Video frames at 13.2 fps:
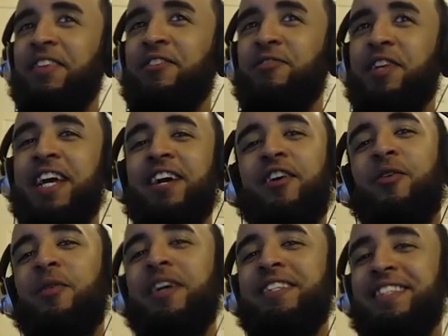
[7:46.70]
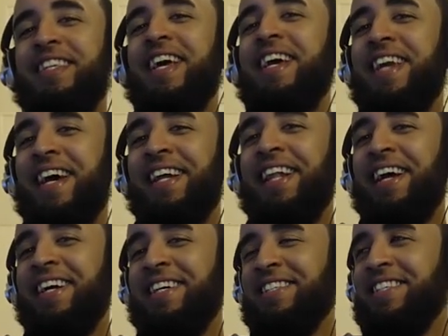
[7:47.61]
you can't always say that,
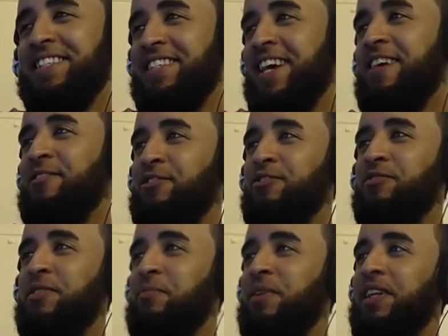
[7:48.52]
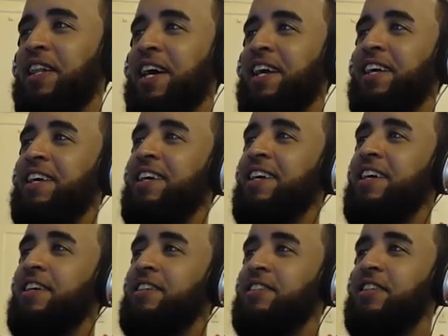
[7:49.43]
like, because the sounds you're using, but like,
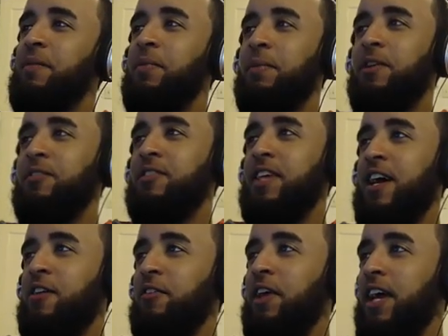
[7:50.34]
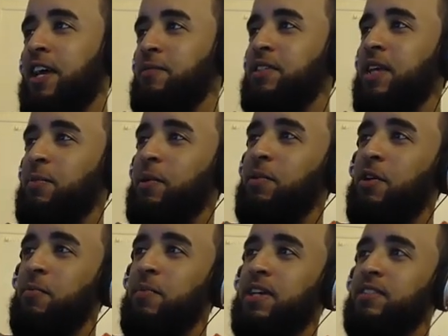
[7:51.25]
step up your sound game, step up
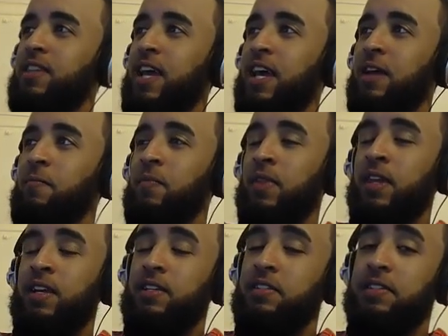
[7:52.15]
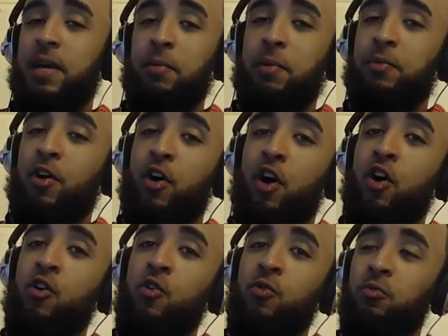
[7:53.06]
your mix game, step up your
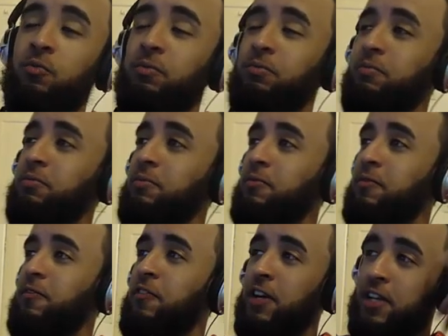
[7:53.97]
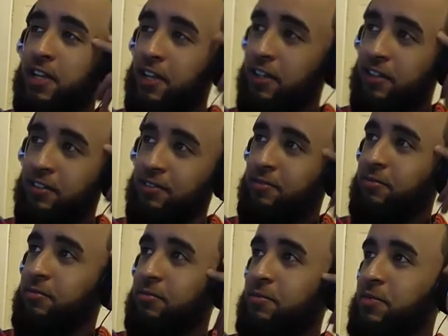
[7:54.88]
own fucking
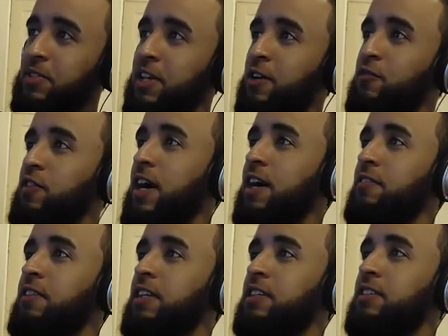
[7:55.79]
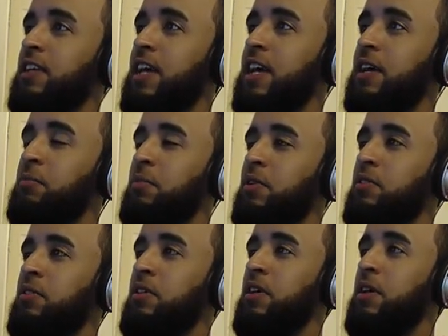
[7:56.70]
self-confidence game,
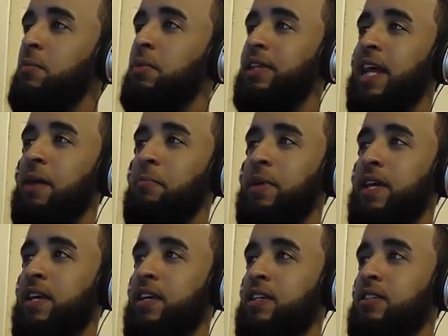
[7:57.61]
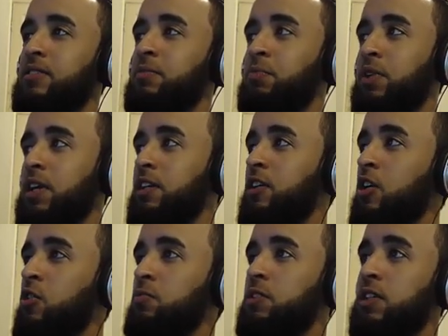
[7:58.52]
bro. But that beat is pretty
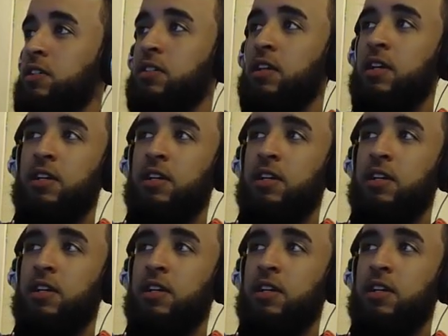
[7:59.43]
dope. Just